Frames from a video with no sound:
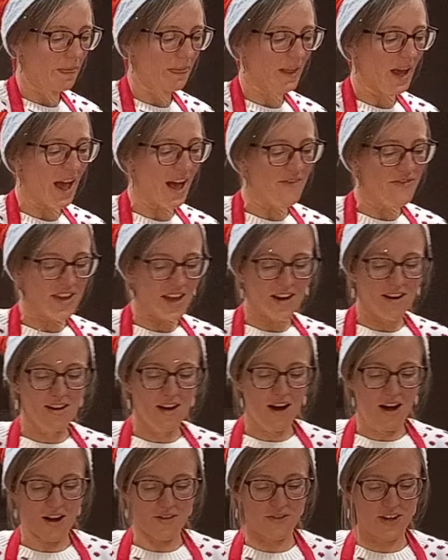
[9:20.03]
And then
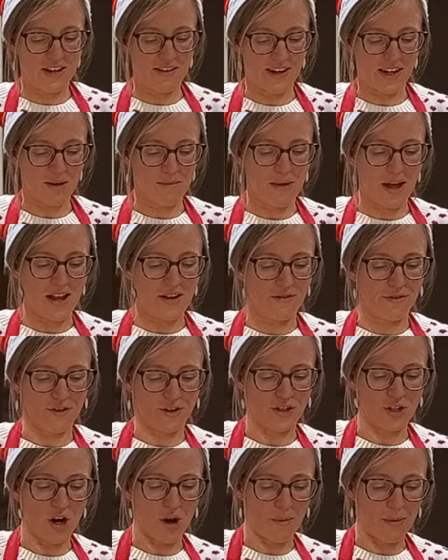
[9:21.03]
I really recommend for a
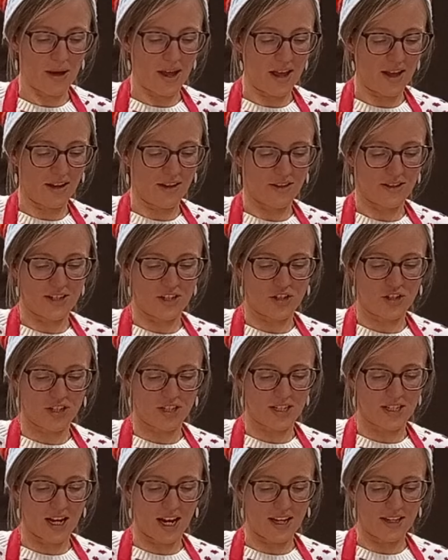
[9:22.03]
topping, because it
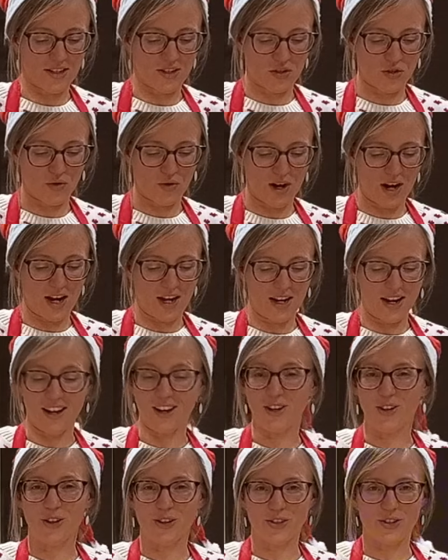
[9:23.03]
just tastes great
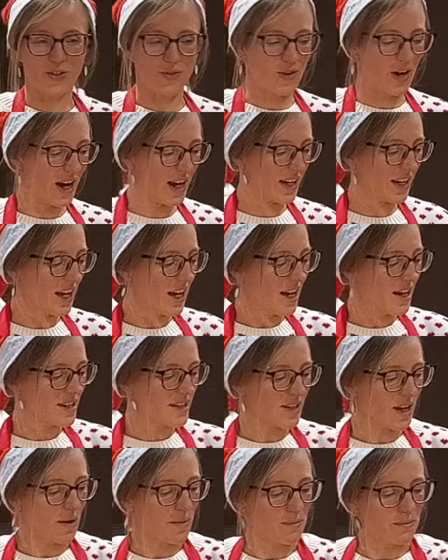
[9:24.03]
and looks great,
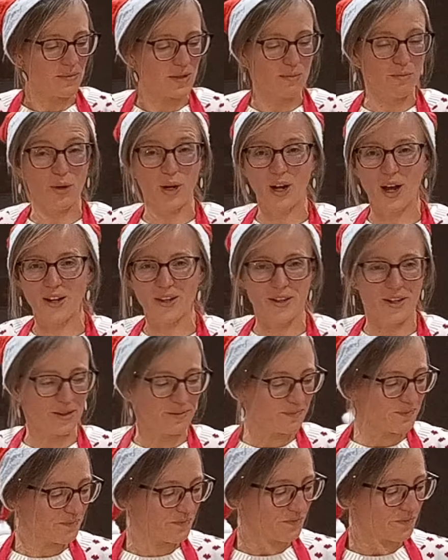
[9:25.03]
some spring
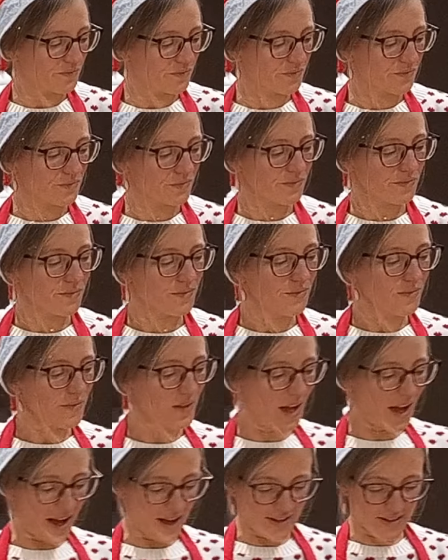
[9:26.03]
onion
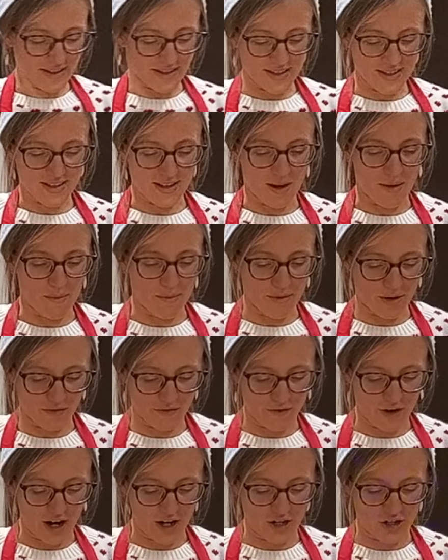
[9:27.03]
and some
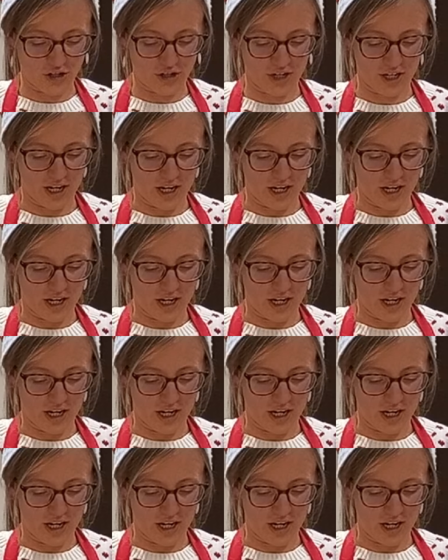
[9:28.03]
fresh